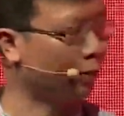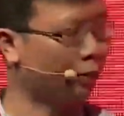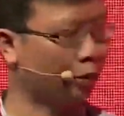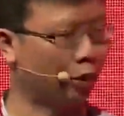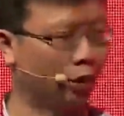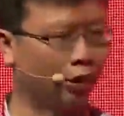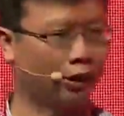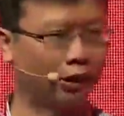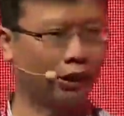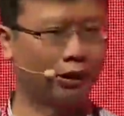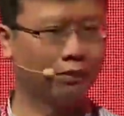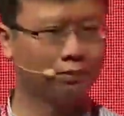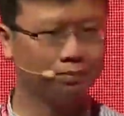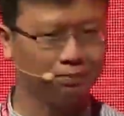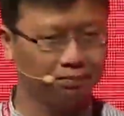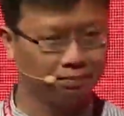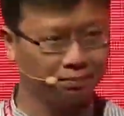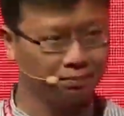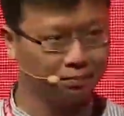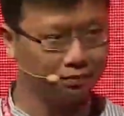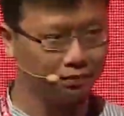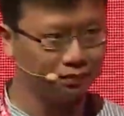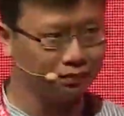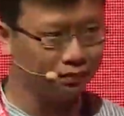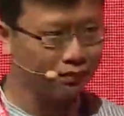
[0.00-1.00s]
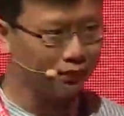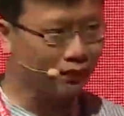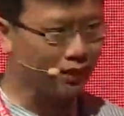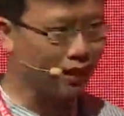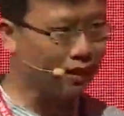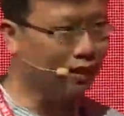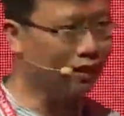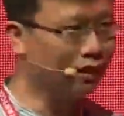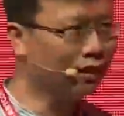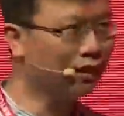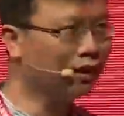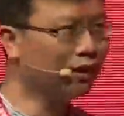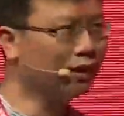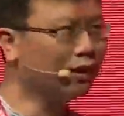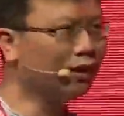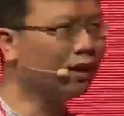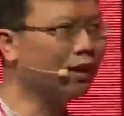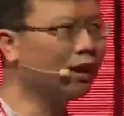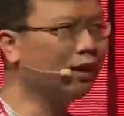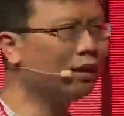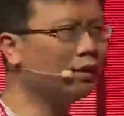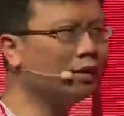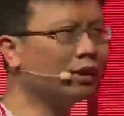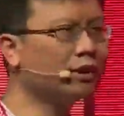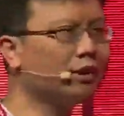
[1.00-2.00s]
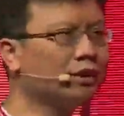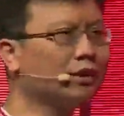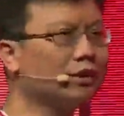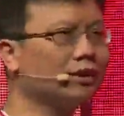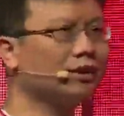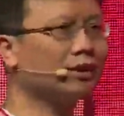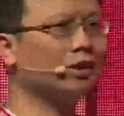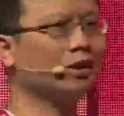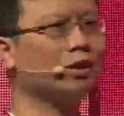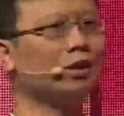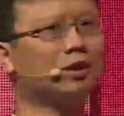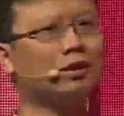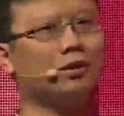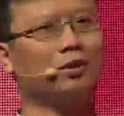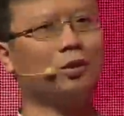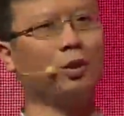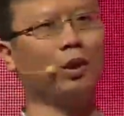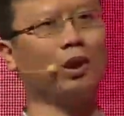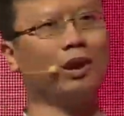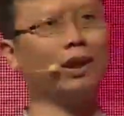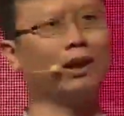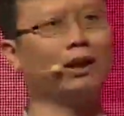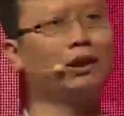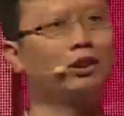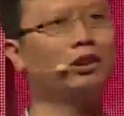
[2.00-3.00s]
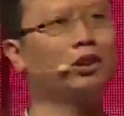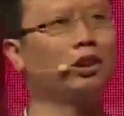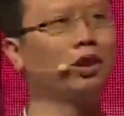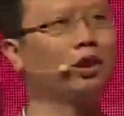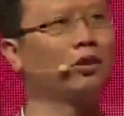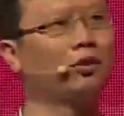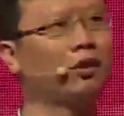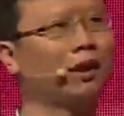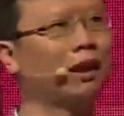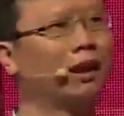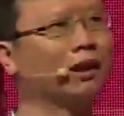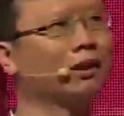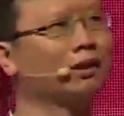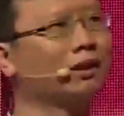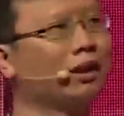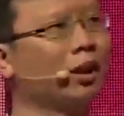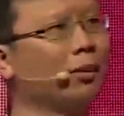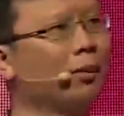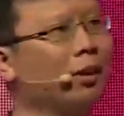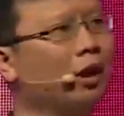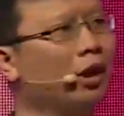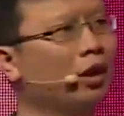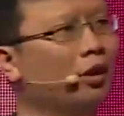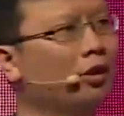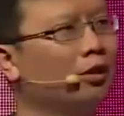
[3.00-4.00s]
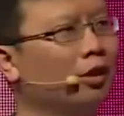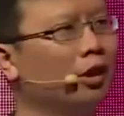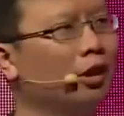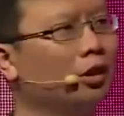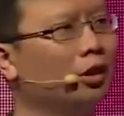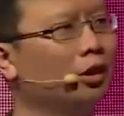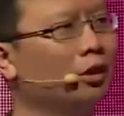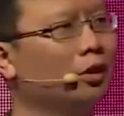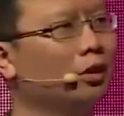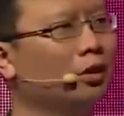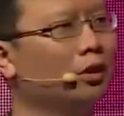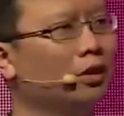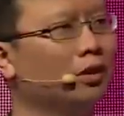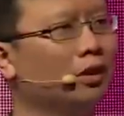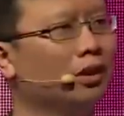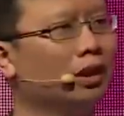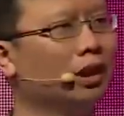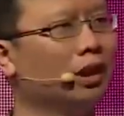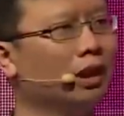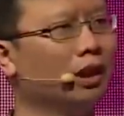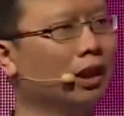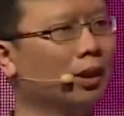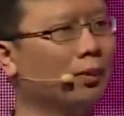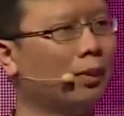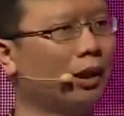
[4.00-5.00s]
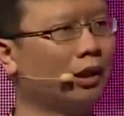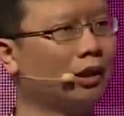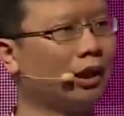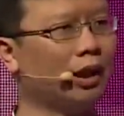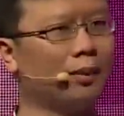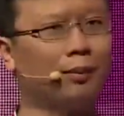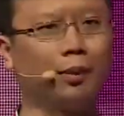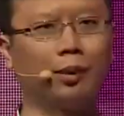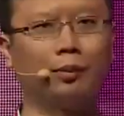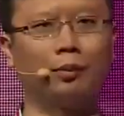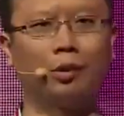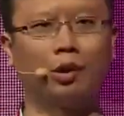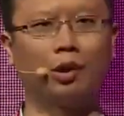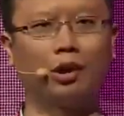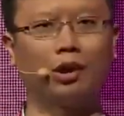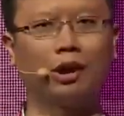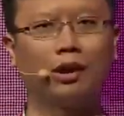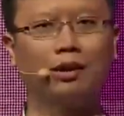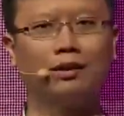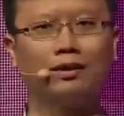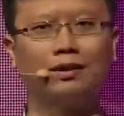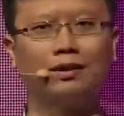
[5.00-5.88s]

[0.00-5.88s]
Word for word: Monitor. I'll just quickly show of hands. How many of you heard about Campaign Monitor?